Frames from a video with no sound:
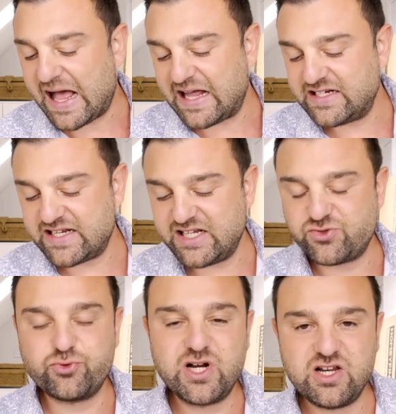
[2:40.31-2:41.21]
And
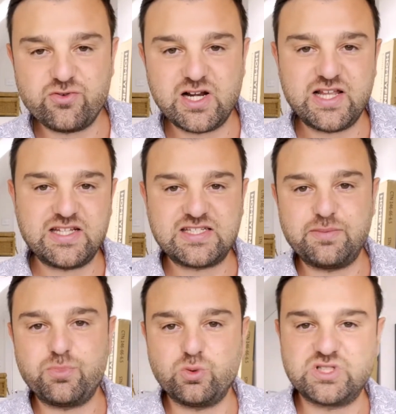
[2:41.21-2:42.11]
it's really, really
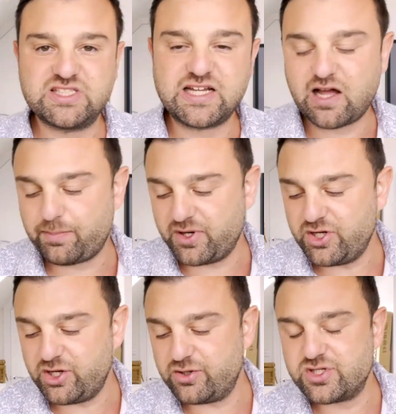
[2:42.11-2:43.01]
simple to set up
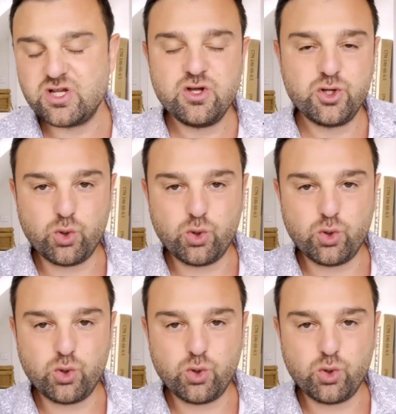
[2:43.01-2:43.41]
and use.